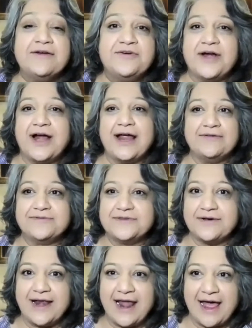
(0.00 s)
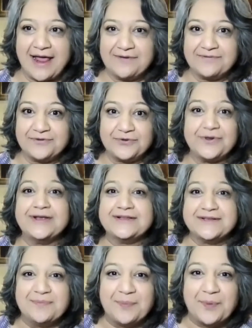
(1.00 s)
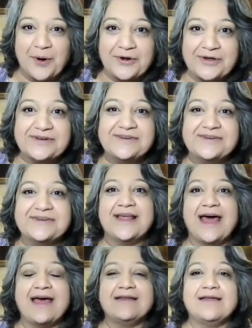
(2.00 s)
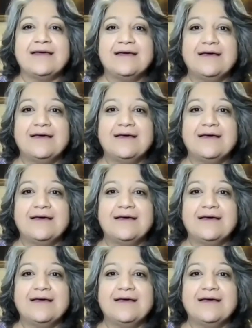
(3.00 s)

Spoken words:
drives our life. So it's important that